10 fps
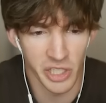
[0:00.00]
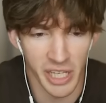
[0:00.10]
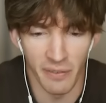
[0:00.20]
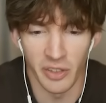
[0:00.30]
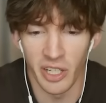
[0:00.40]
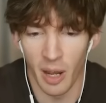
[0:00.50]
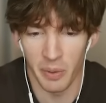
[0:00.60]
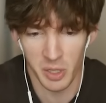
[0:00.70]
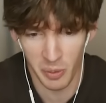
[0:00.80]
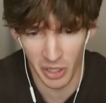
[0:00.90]
These 17
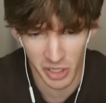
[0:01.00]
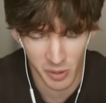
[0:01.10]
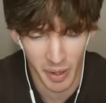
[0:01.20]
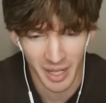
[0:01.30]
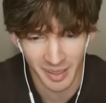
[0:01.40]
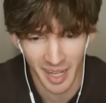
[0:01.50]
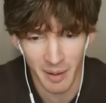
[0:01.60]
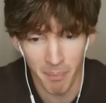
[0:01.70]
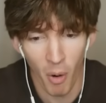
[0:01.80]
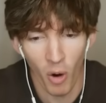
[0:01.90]
up experiences may
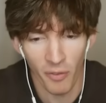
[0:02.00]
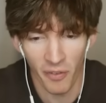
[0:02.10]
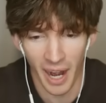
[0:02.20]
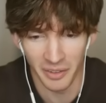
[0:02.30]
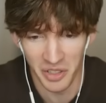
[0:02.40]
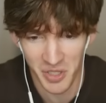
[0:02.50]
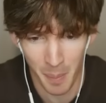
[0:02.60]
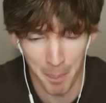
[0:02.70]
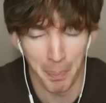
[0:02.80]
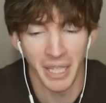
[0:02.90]
contain more violence,
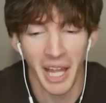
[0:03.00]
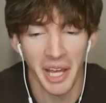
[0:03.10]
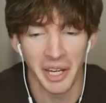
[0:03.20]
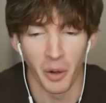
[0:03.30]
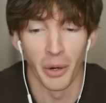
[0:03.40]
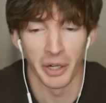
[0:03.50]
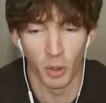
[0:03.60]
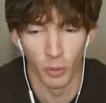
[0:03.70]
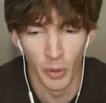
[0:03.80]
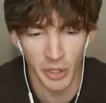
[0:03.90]
blood or
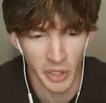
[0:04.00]
crude